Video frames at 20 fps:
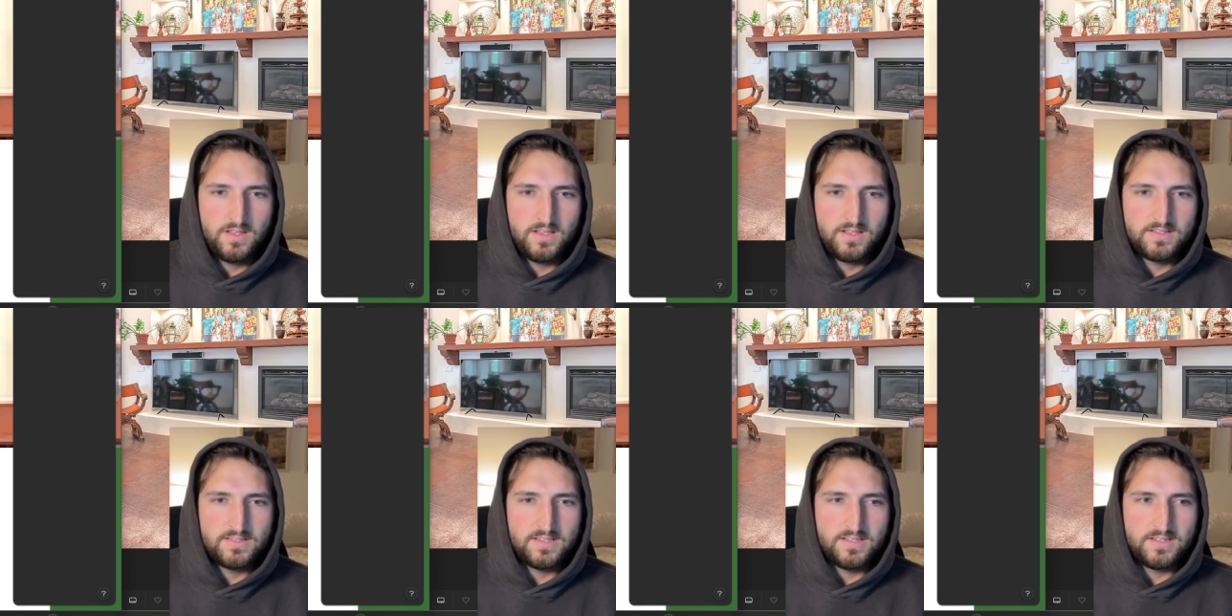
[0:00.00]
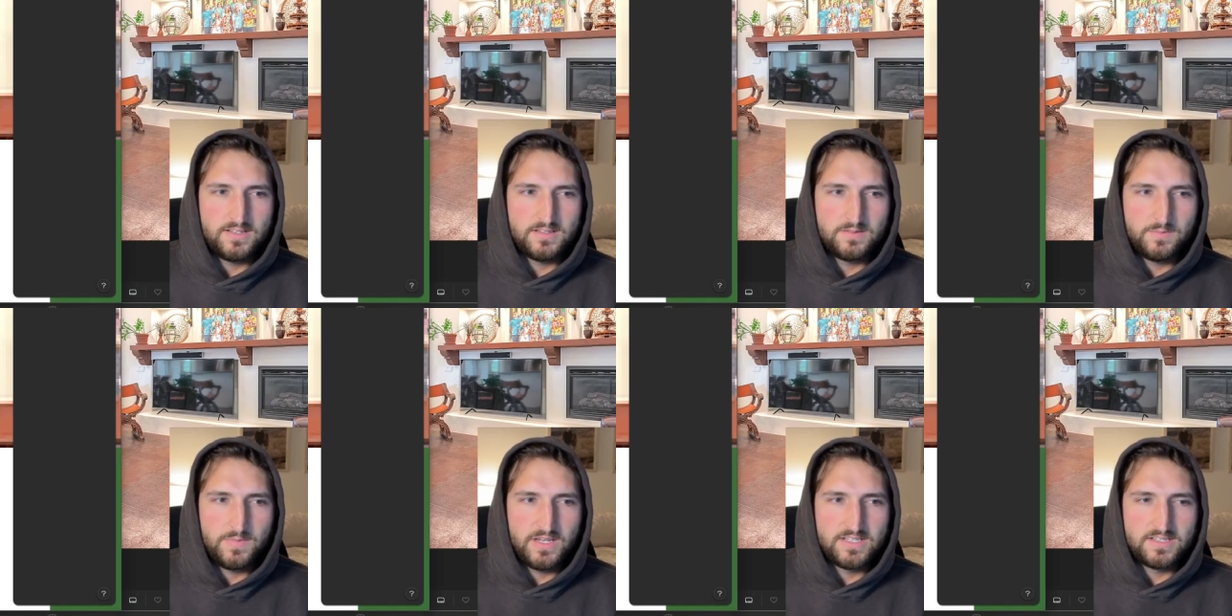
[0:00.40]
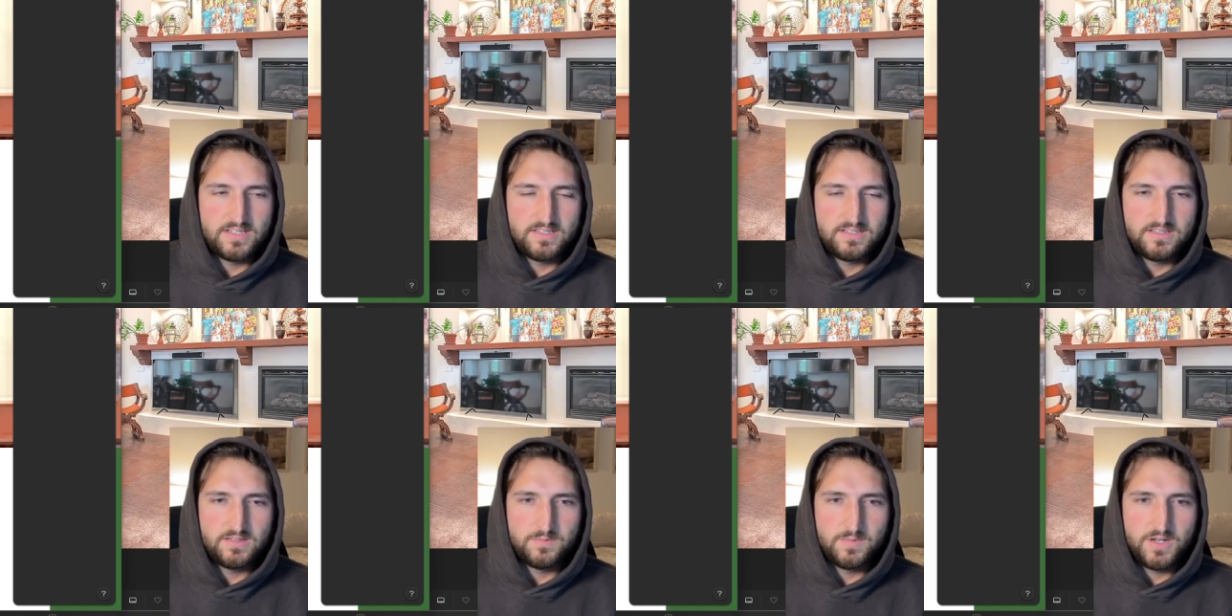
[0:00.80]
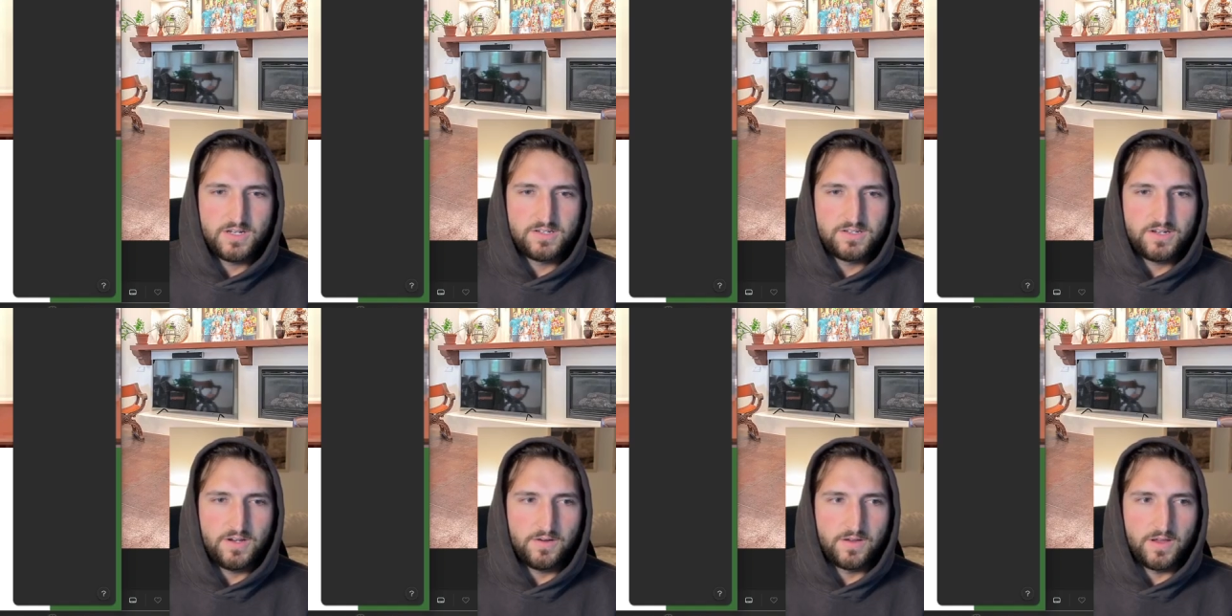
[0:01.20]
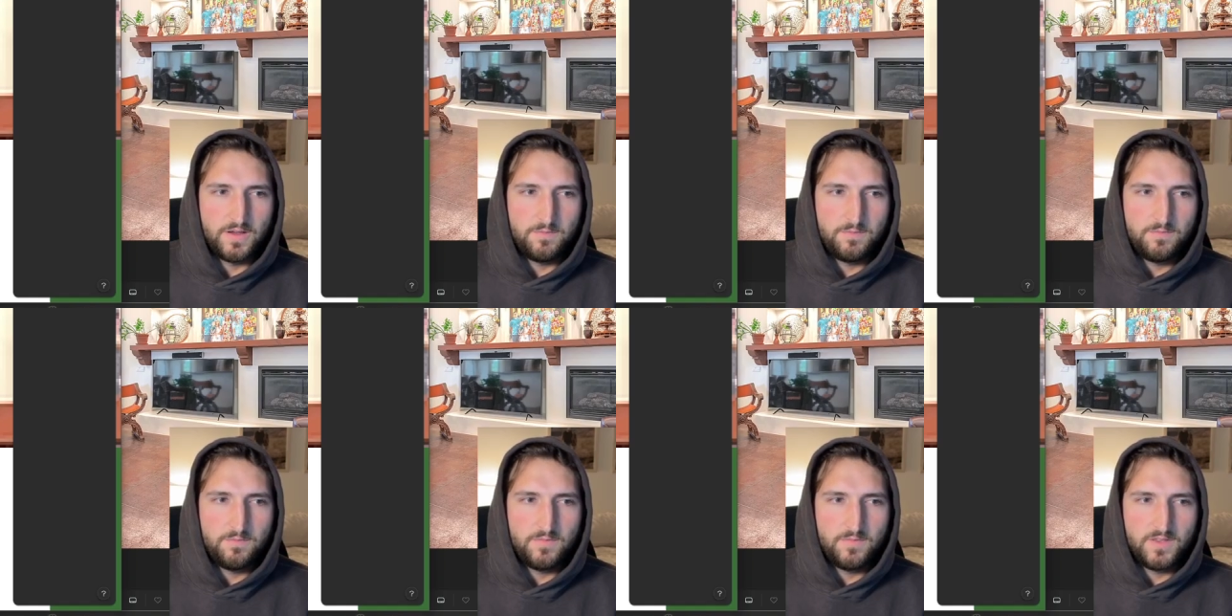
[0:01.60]
Guess that doesn't make sense as much. Okay,
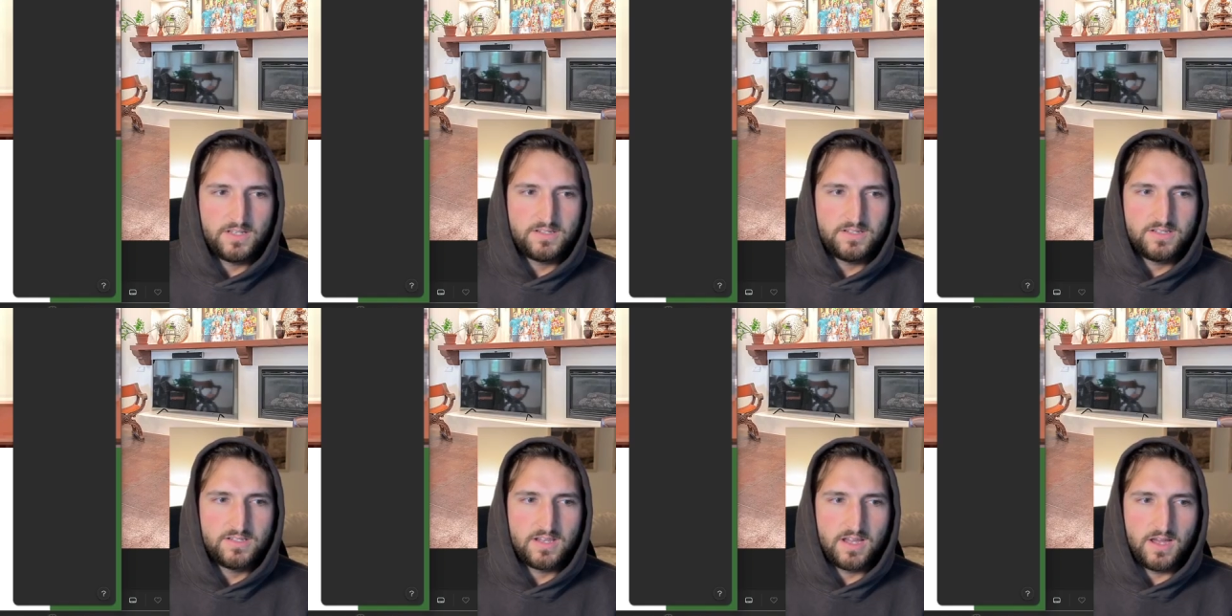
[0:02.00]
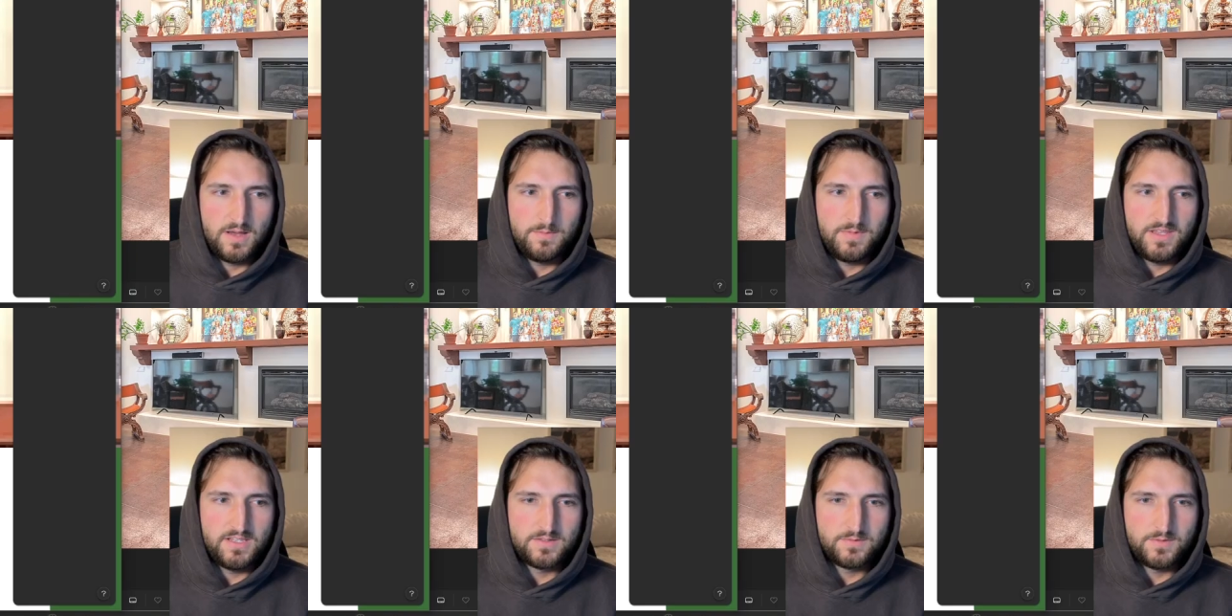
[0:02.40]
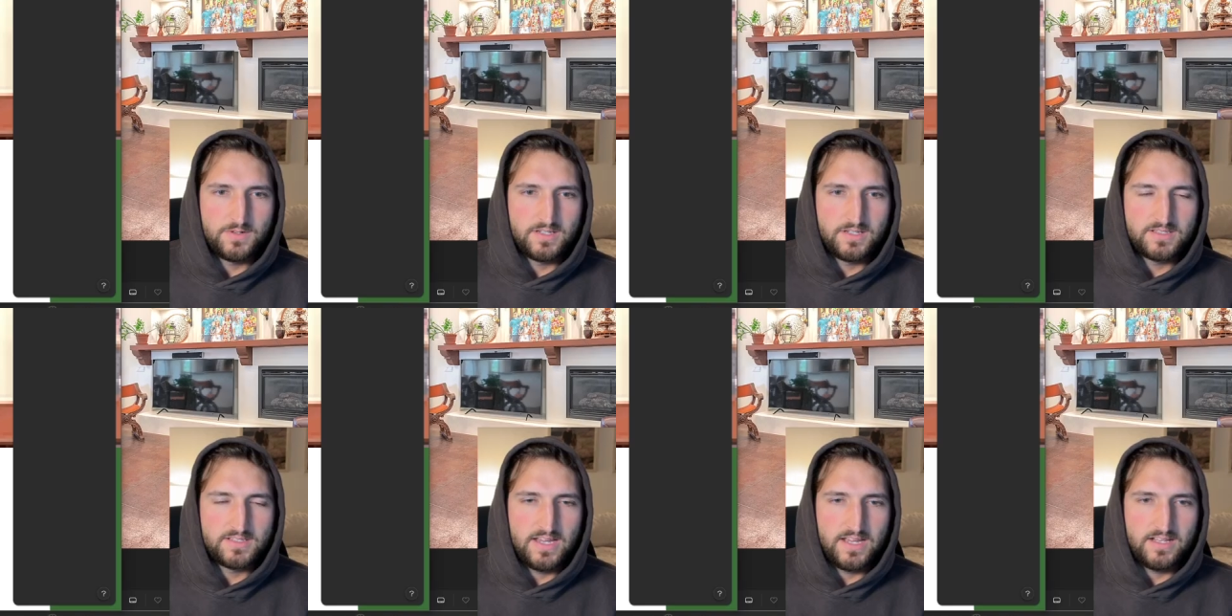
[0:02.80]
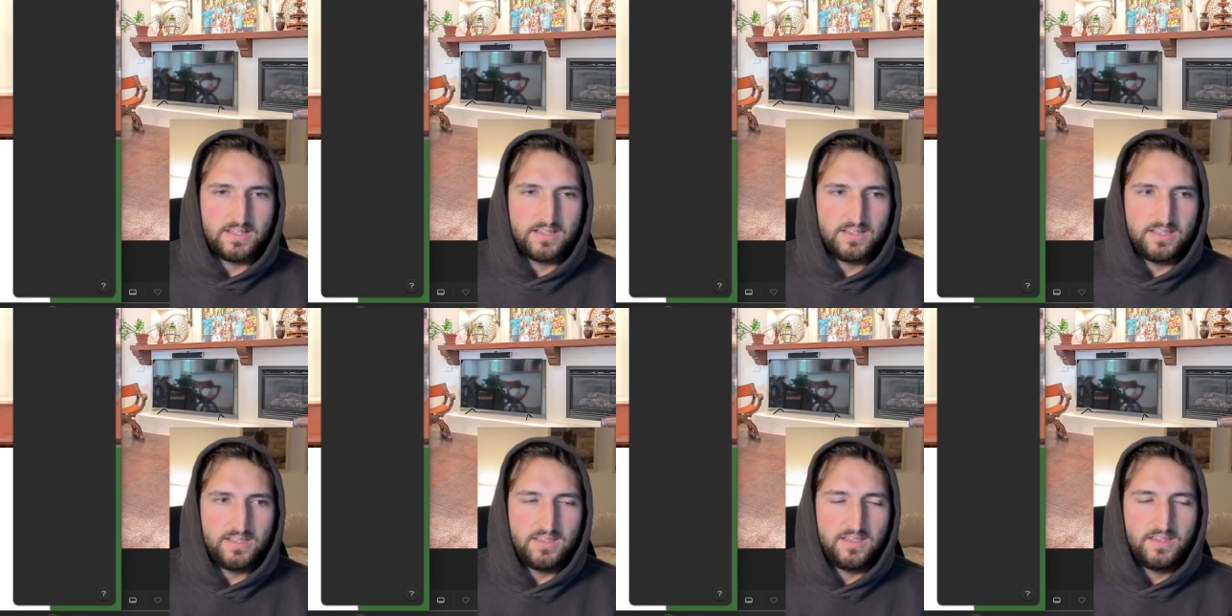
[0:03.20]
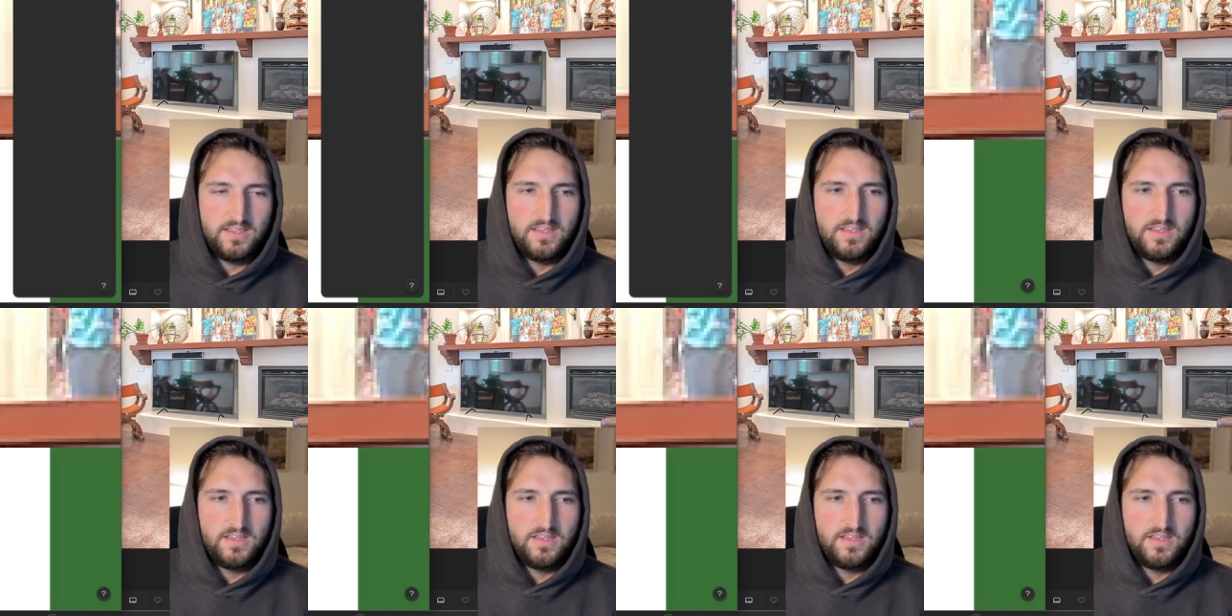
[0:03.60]
let's just copy this one exactly.